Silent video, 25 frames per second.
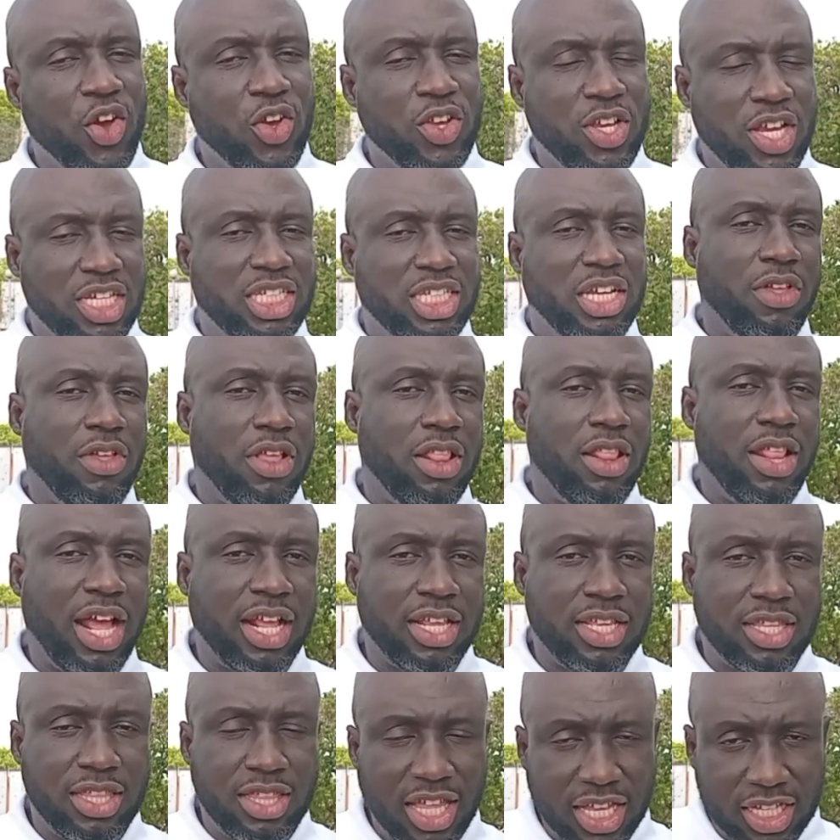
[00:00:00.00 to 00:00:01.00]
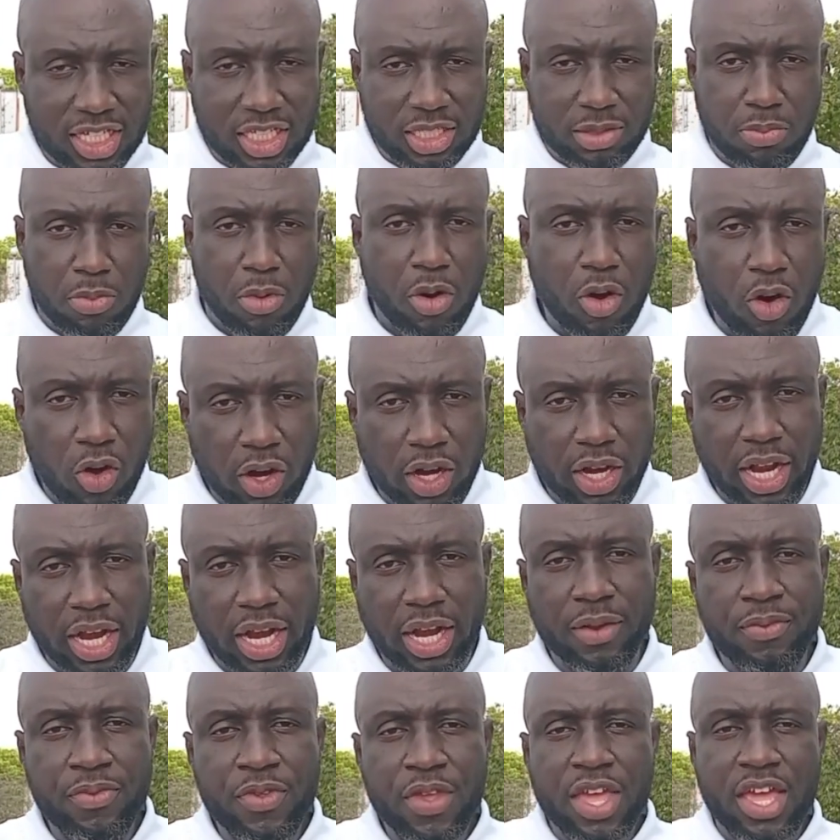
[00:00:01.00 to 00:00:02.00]
just after that, this
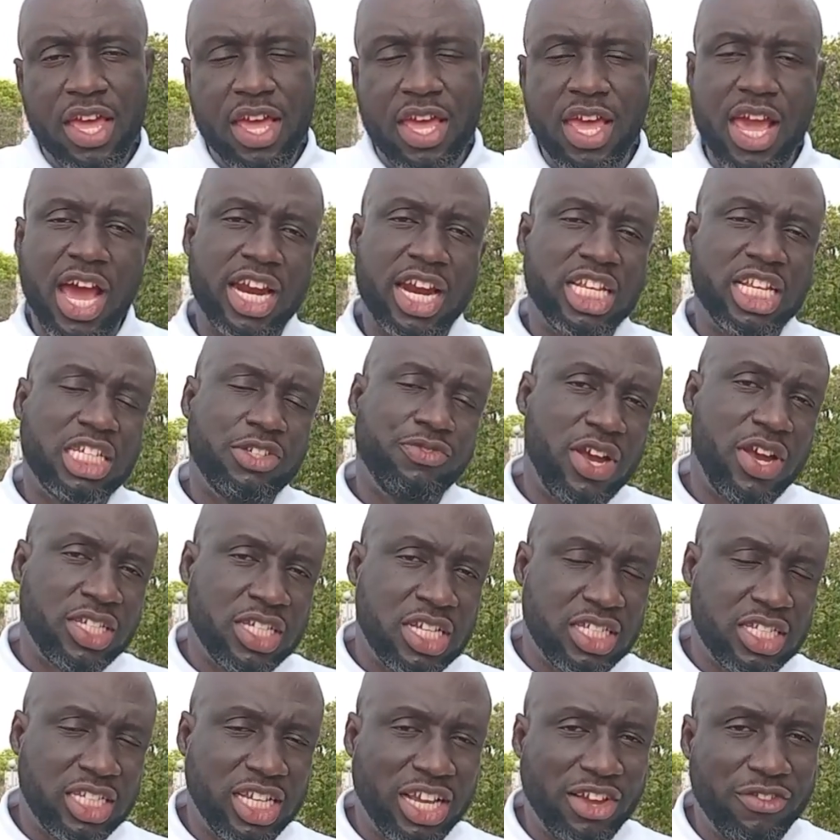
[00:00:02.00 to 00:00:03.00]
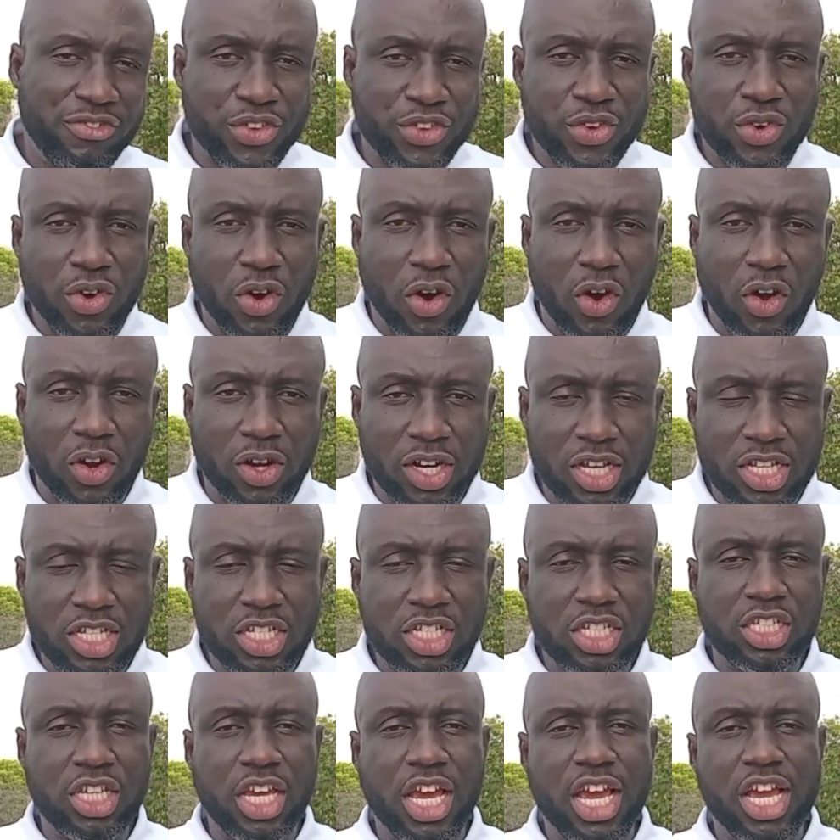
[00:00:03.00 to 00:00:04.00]
morning, he had his first interview on
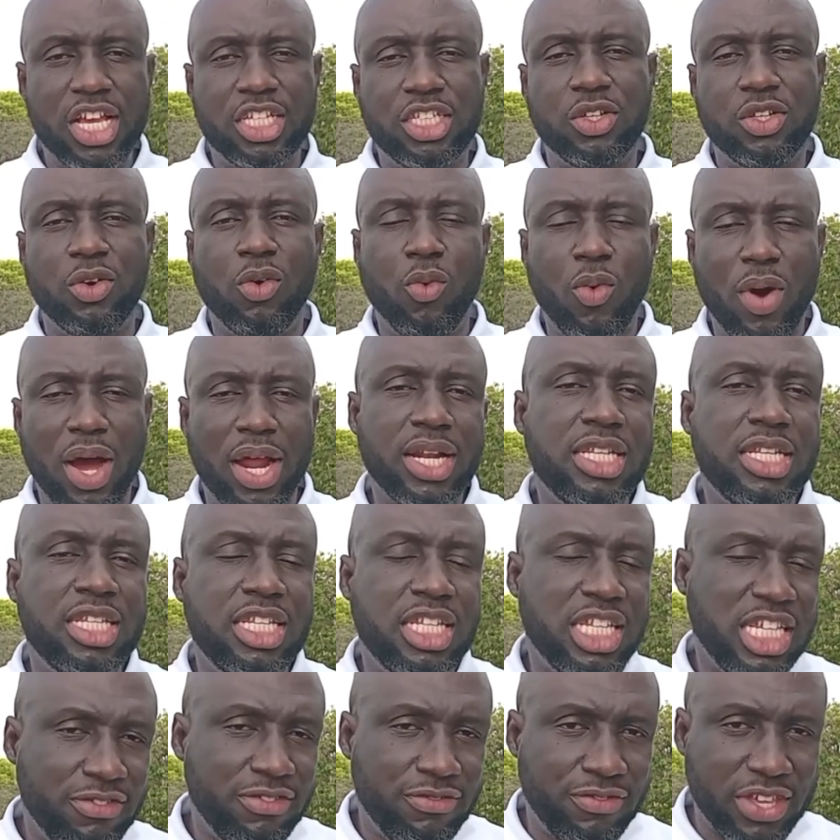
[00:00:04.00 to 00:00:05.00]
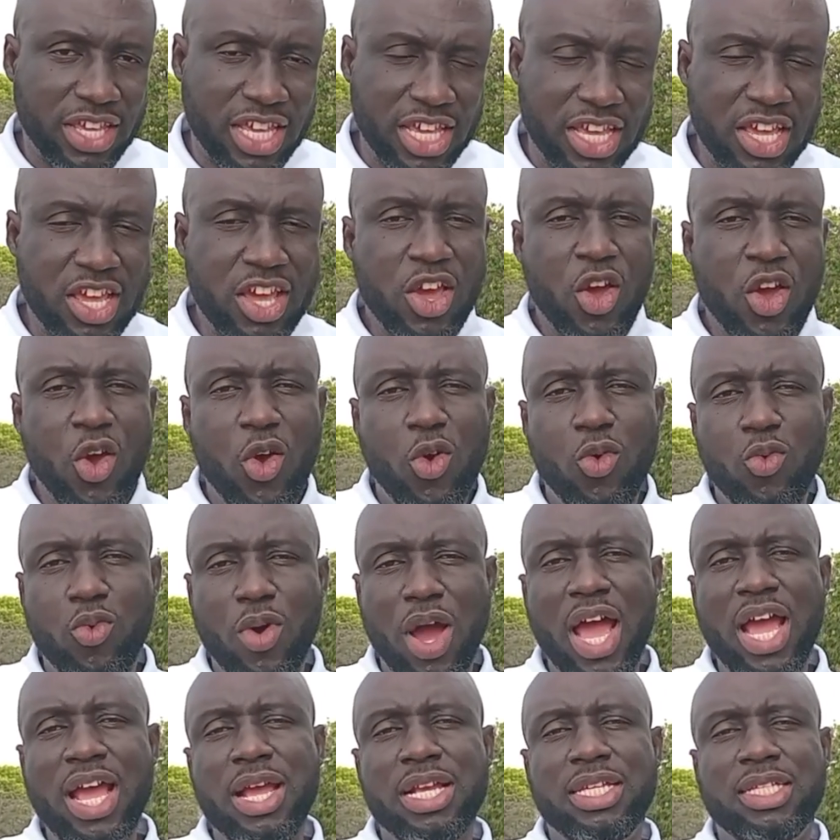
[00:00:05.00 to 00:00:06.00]
GH1 TV,
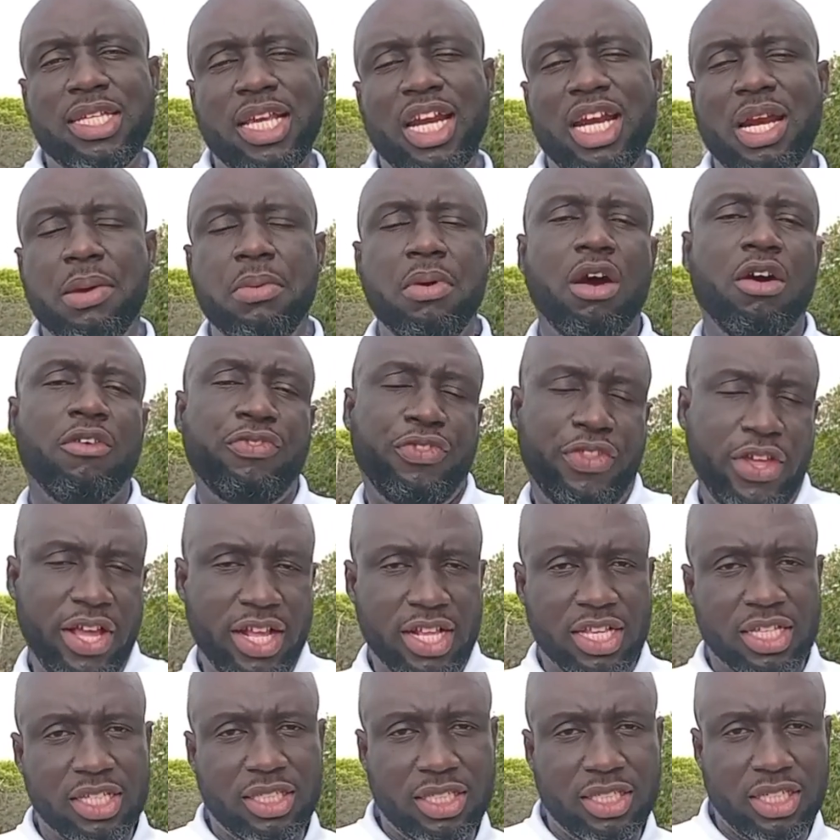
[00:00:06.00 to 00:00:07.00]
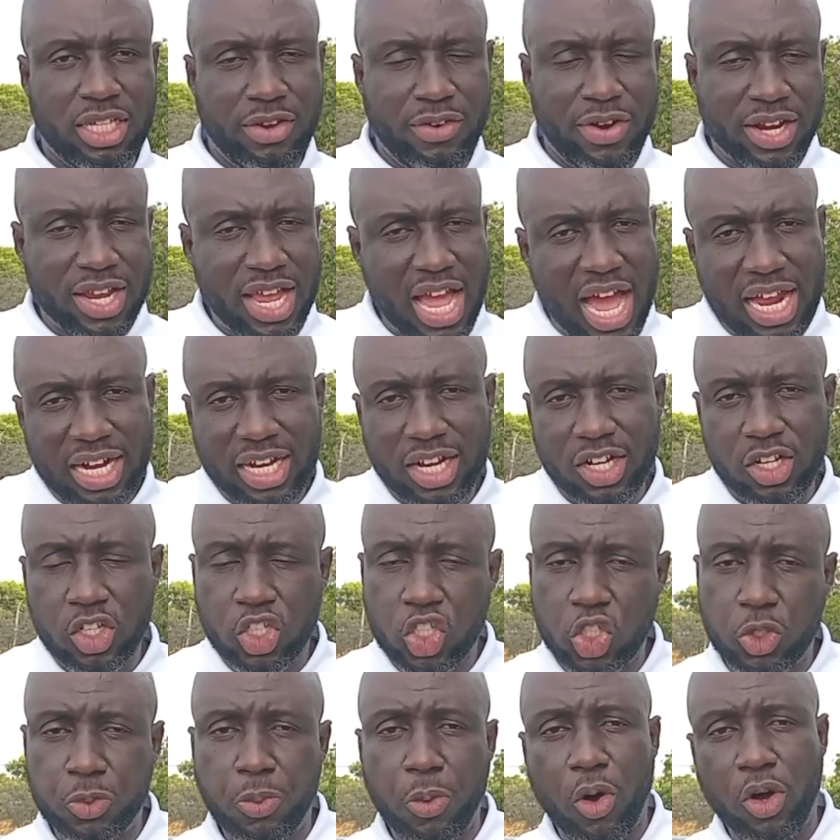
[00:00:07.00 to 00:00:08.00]
where he said a number of things regarding
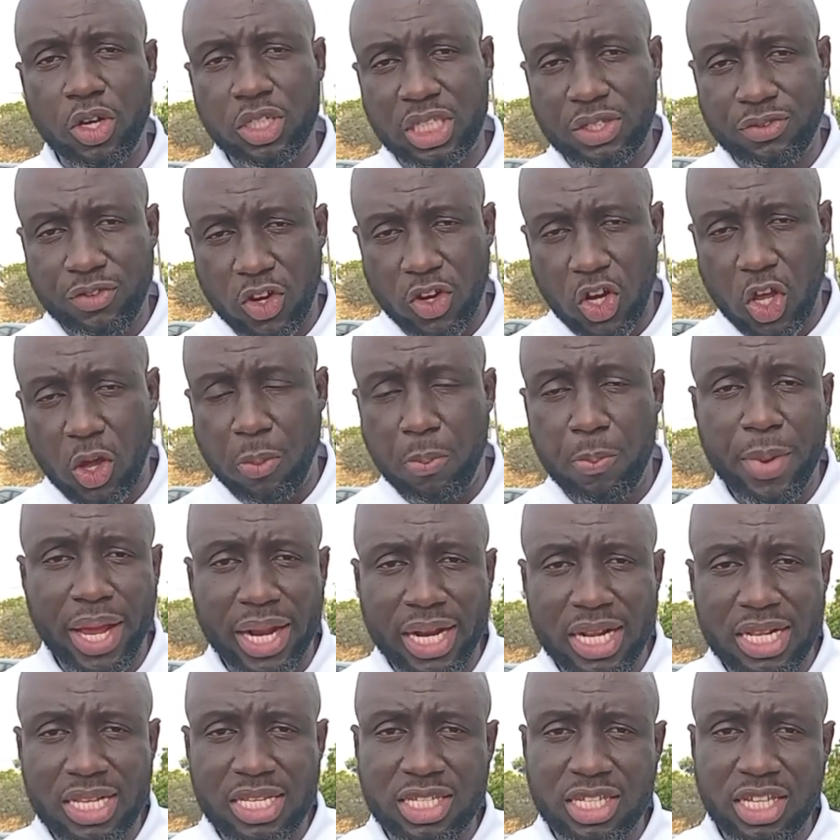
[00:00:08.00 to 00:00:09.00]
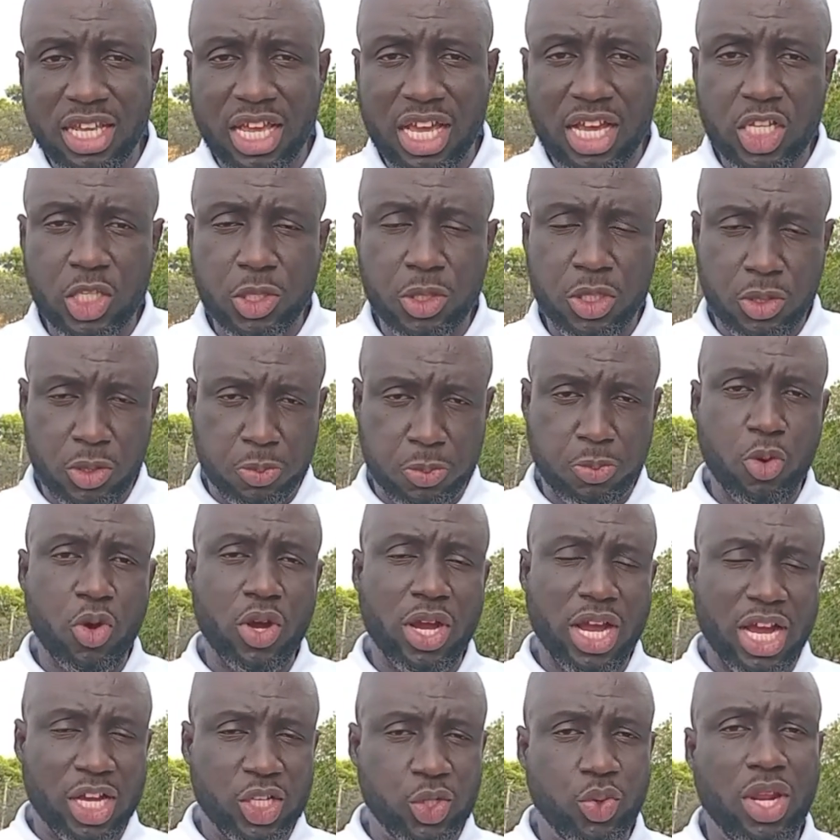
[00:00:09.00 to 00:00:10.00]
sports development,
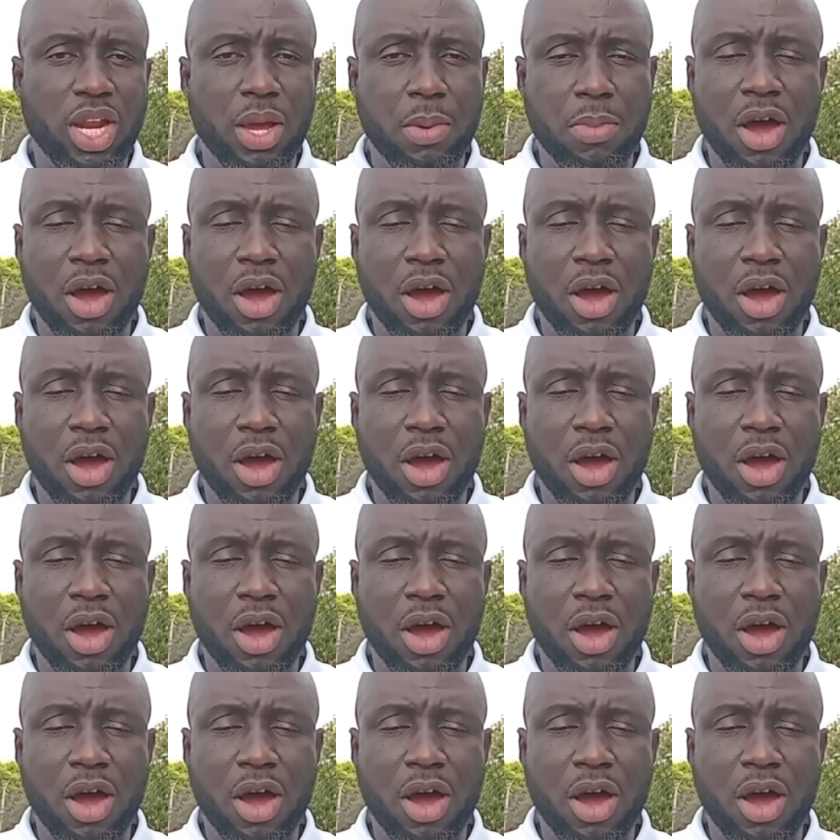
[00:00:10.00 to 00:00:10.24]
spoke as well